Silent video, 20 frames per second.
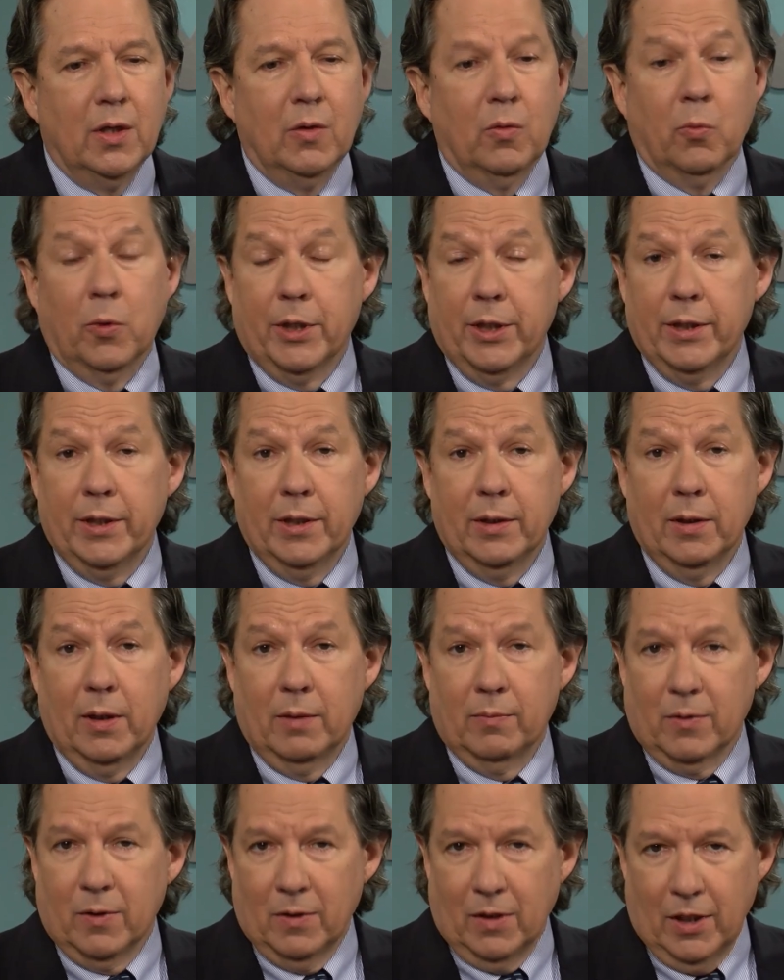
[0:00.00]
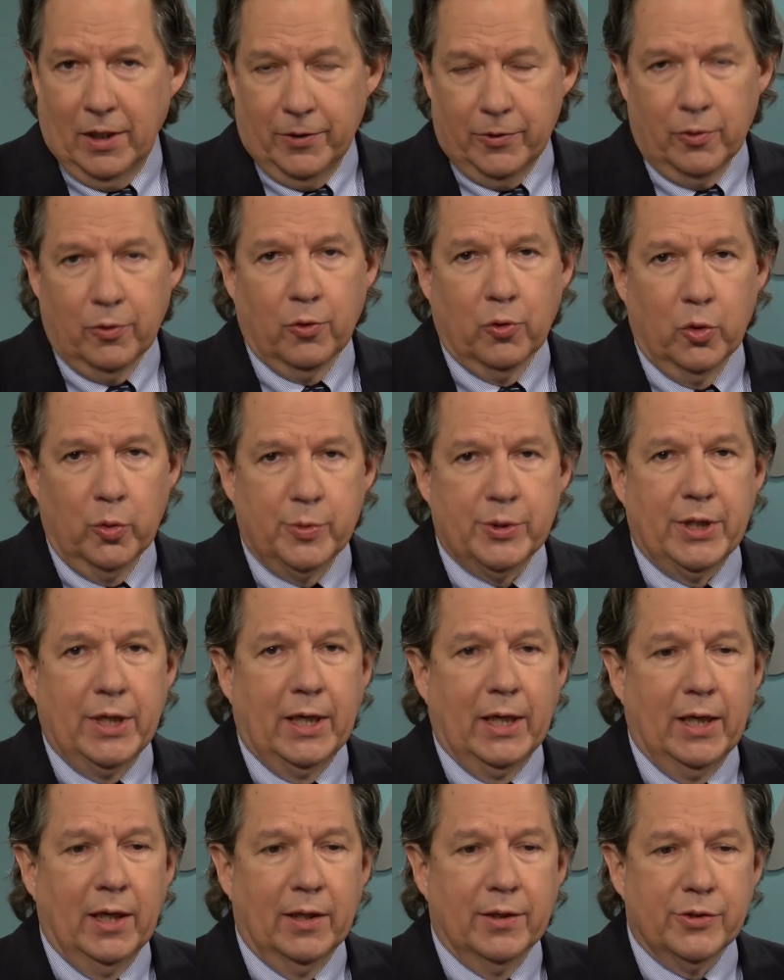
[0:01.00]
One of the other groups that
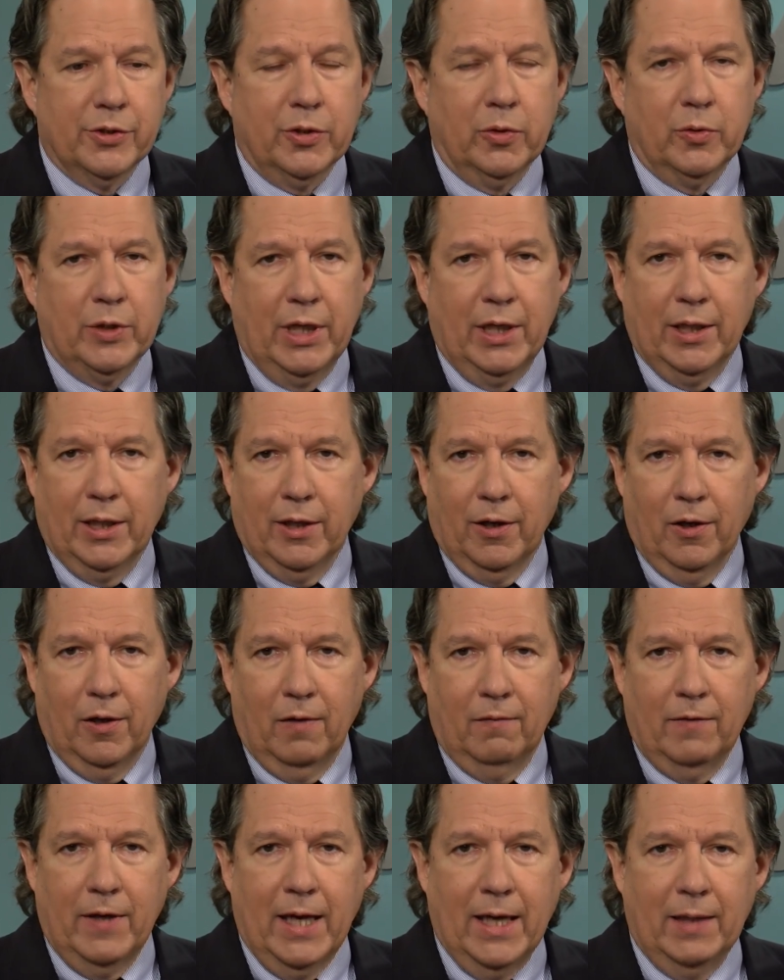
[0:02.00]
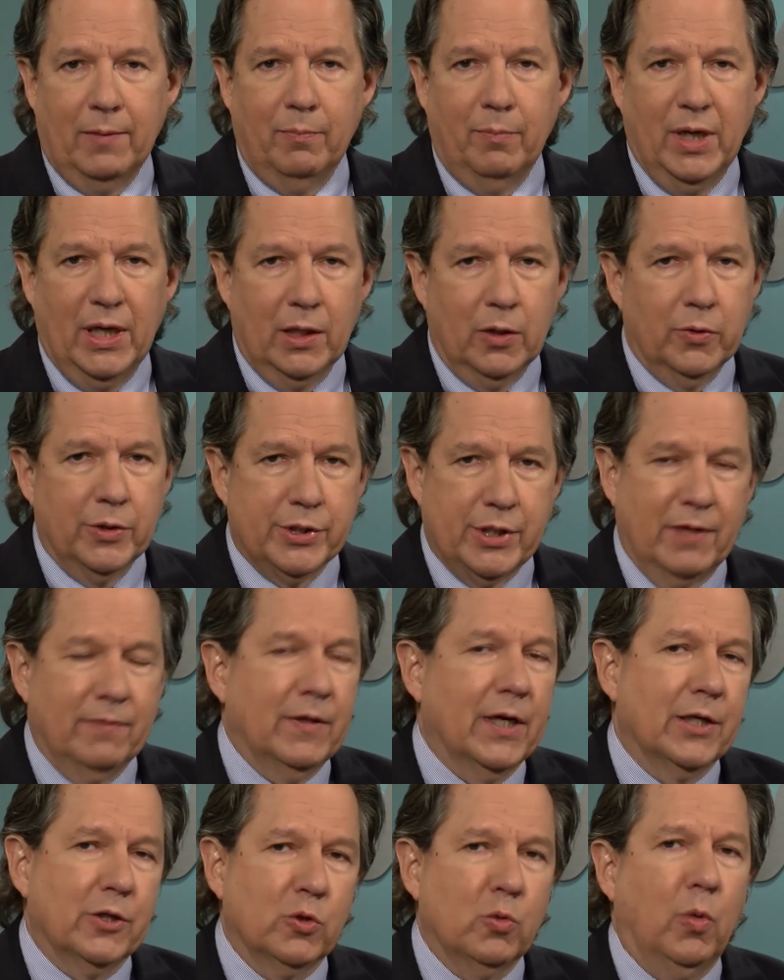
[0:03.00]
I also take care of at Mayo is I've
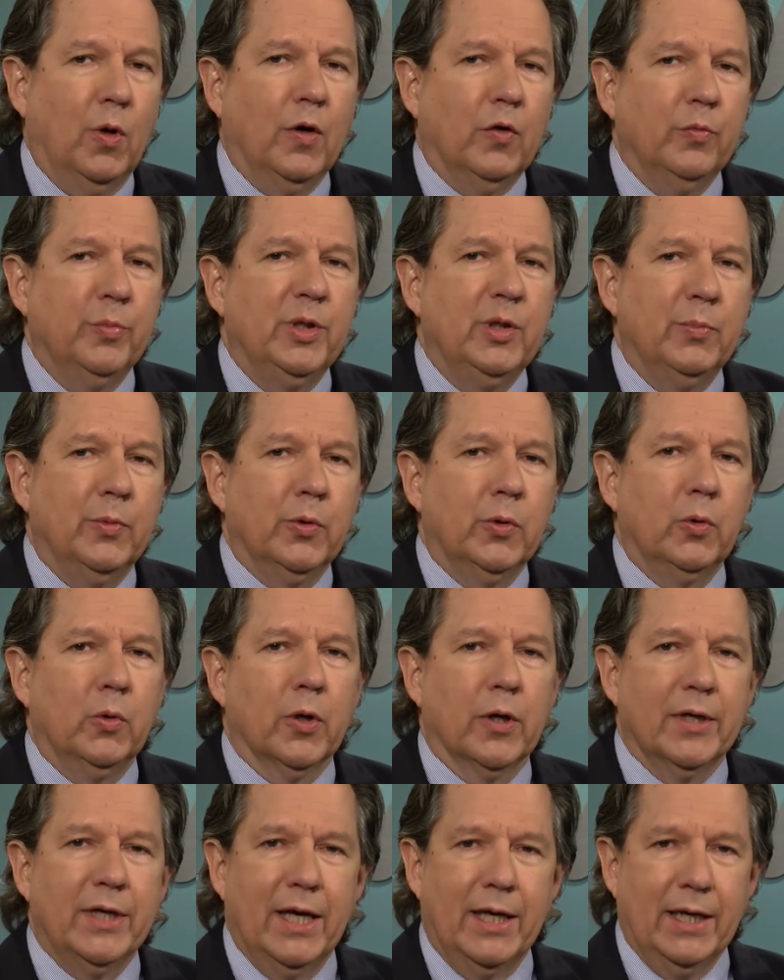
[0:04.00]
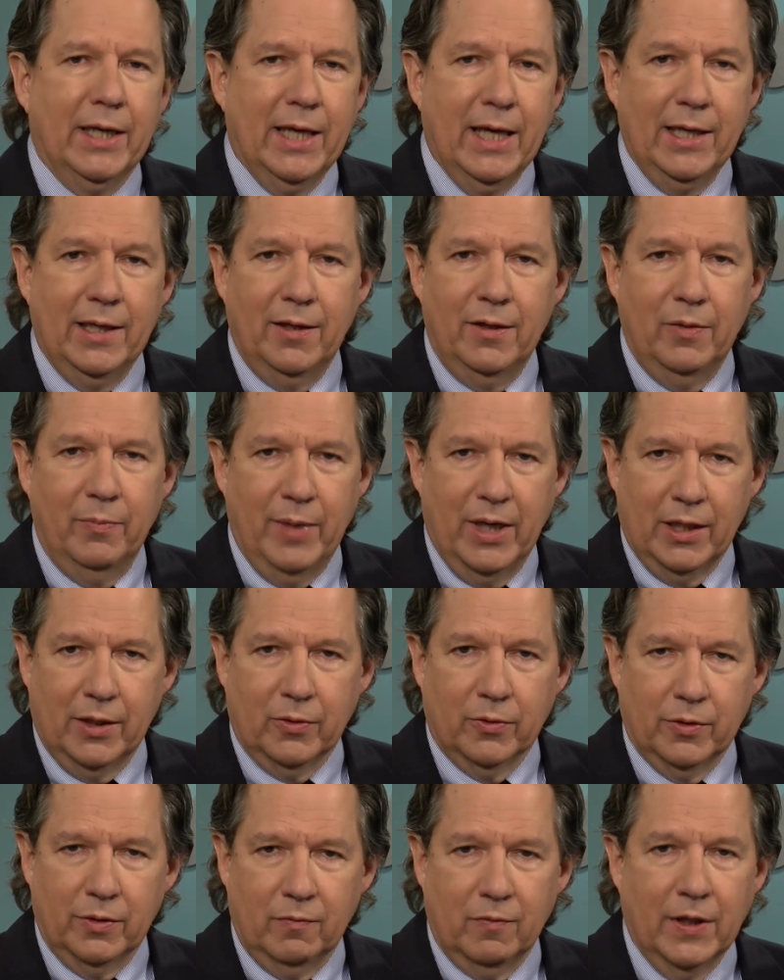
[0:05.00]
got 12 people who are dedicated to
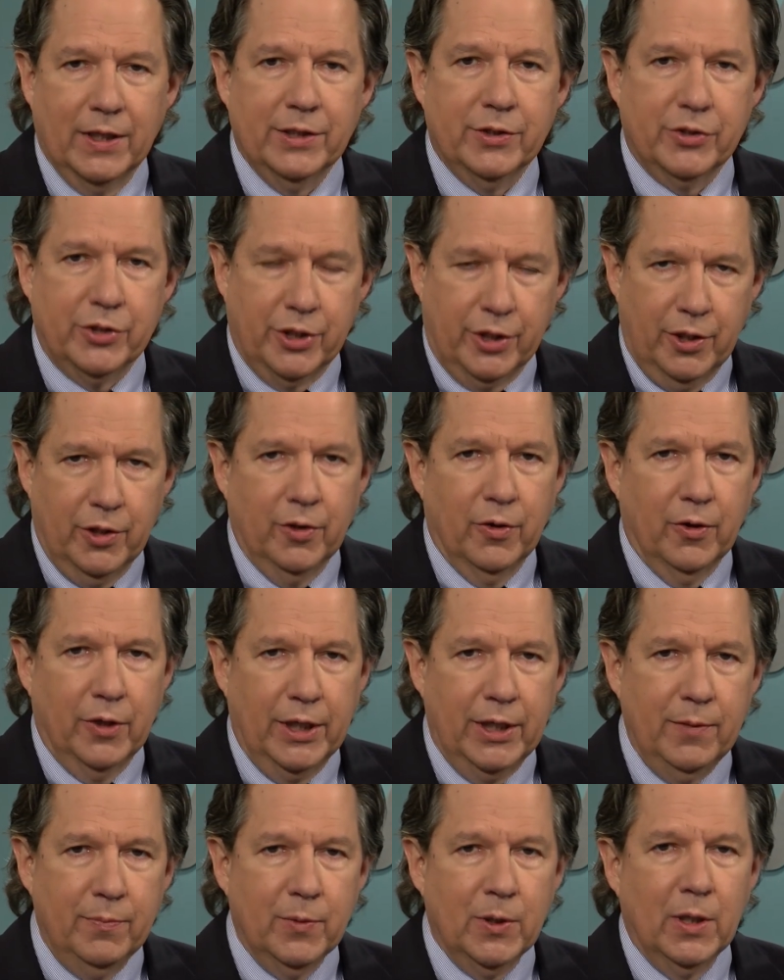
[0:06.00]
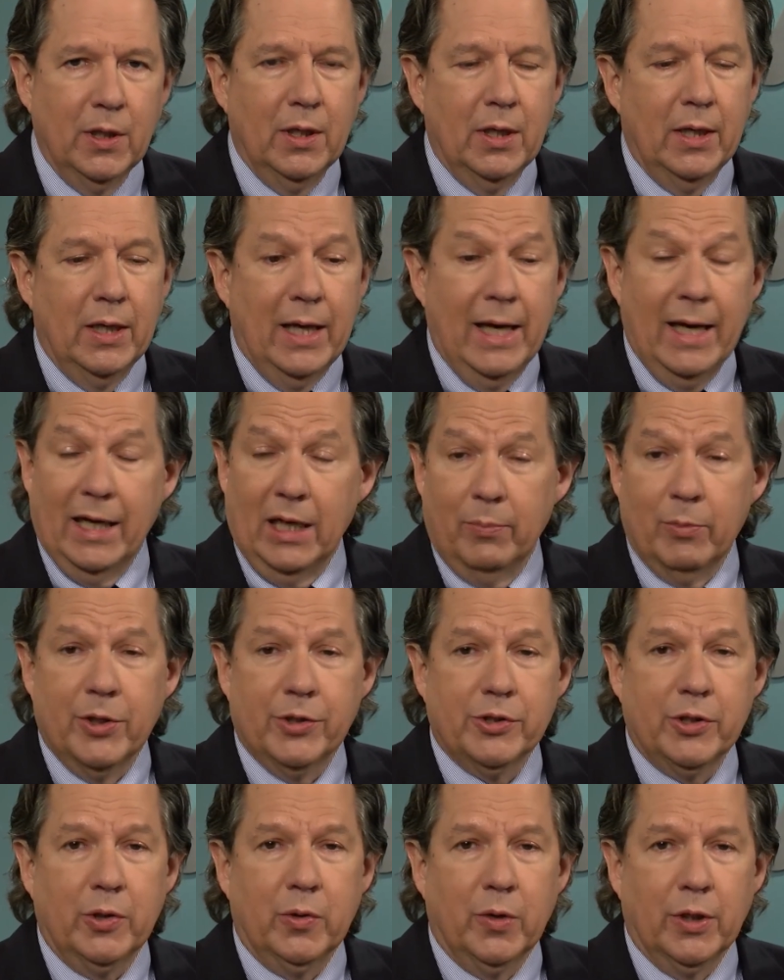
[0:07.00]
medical device security. And I'm
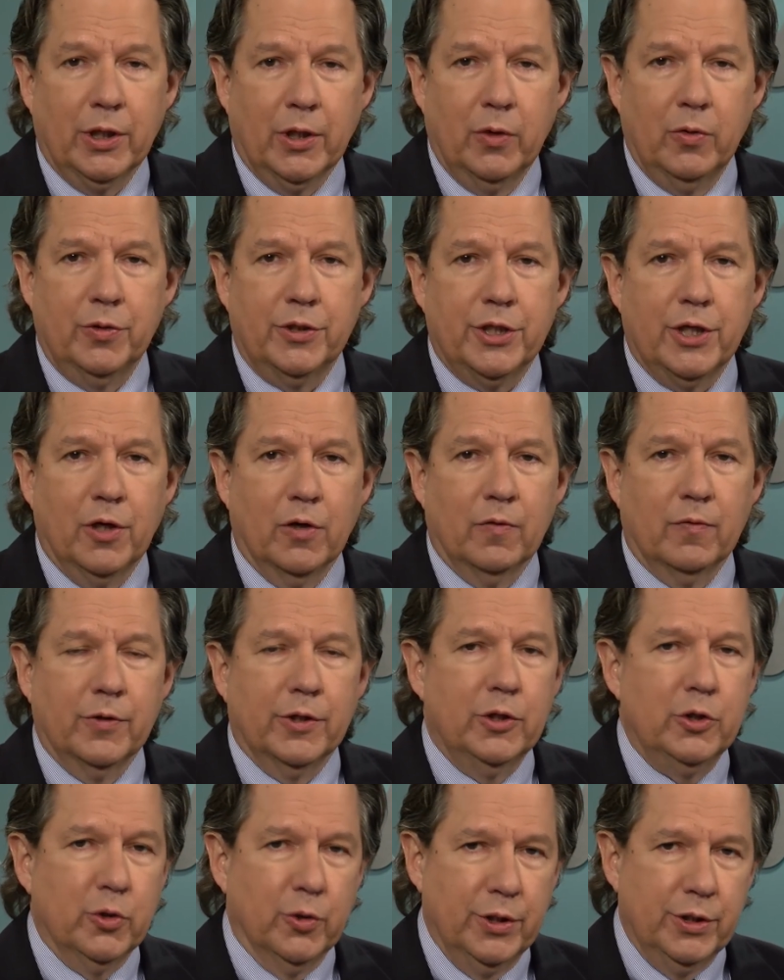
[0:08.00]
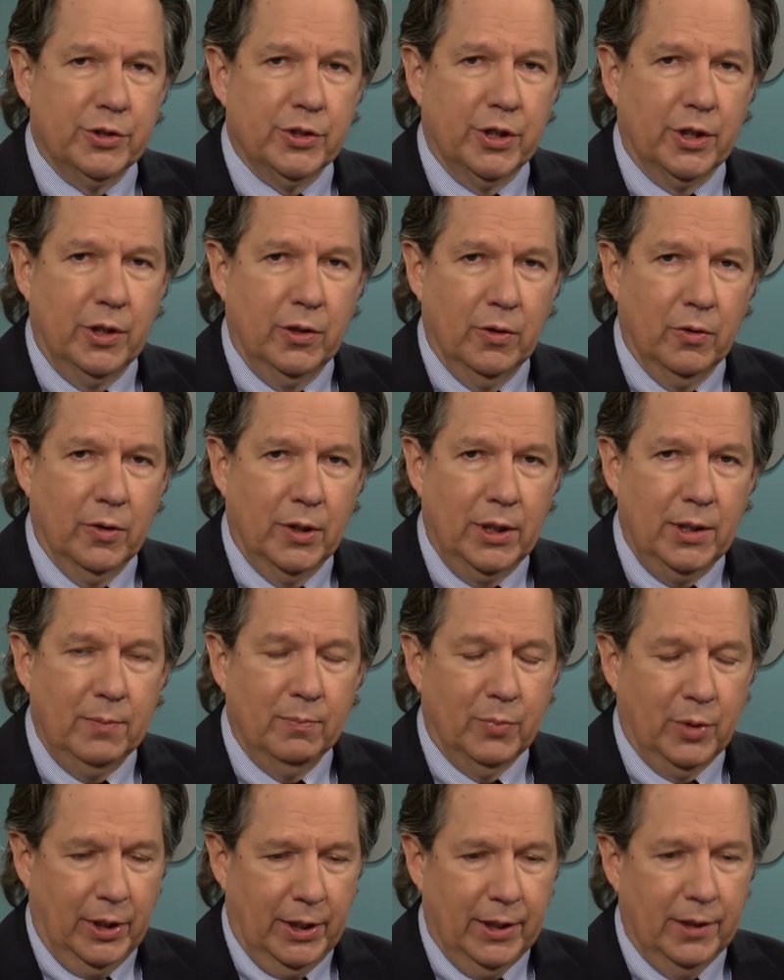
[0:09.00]
also a co-chair for the Joint Security
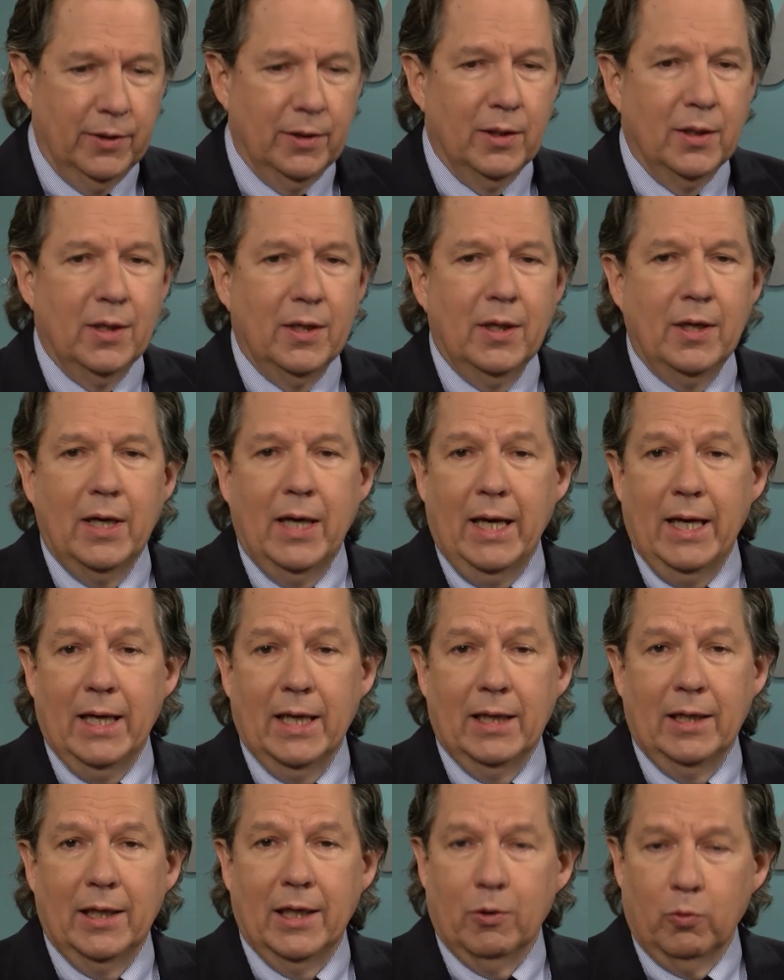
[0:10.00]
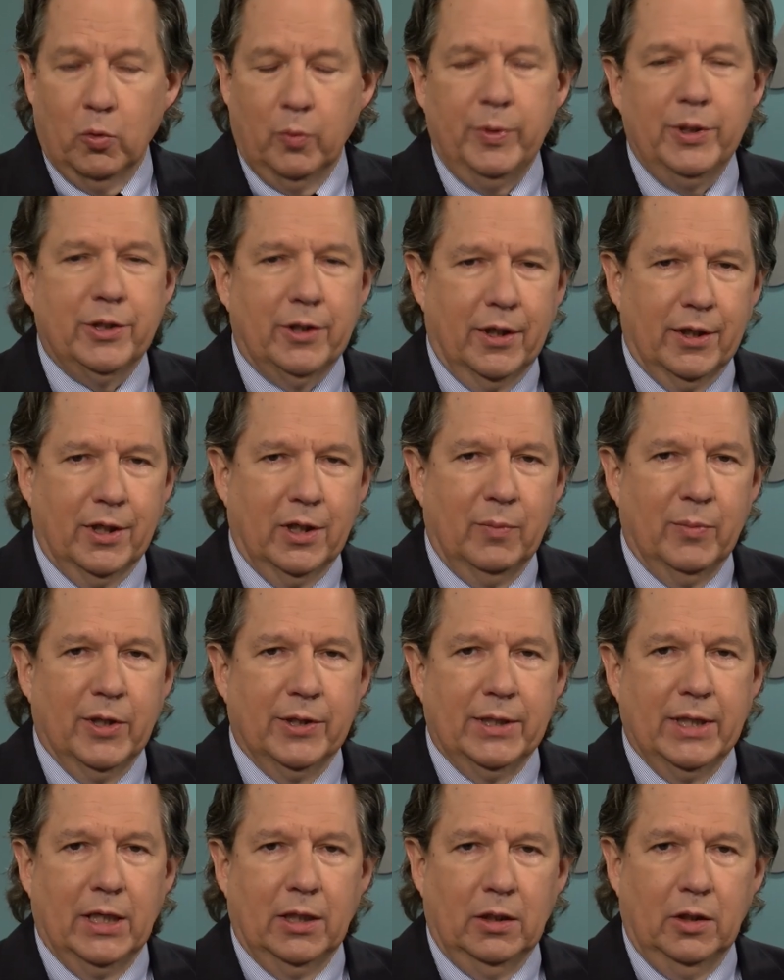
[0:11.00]
Plan, and we'll be talking about
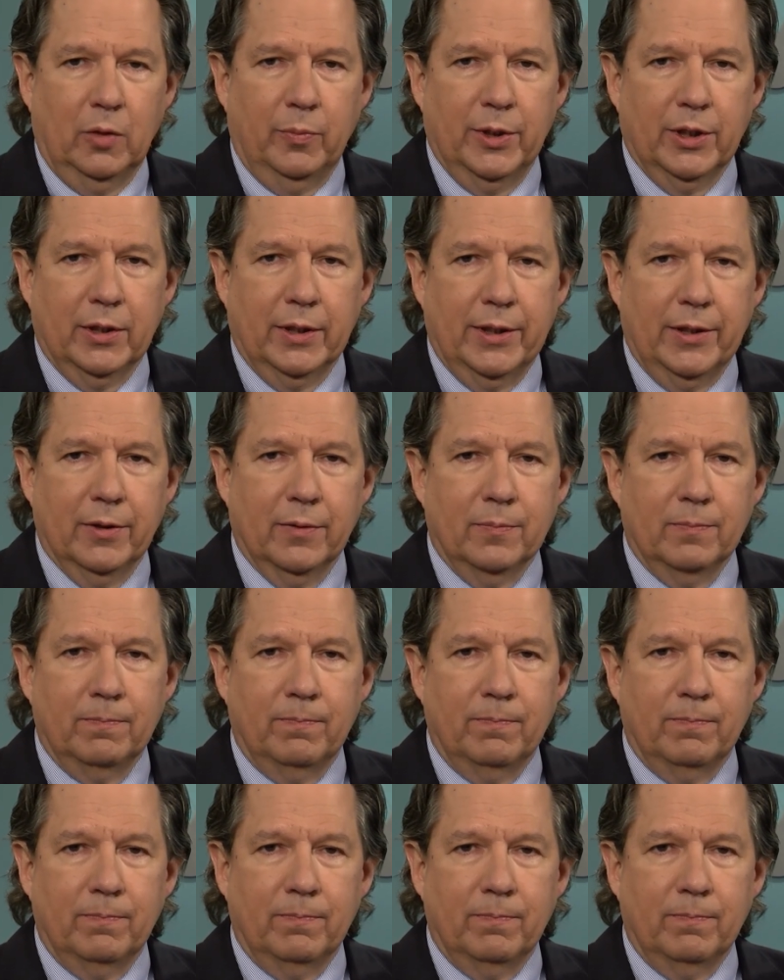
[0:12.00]
that a little bit later.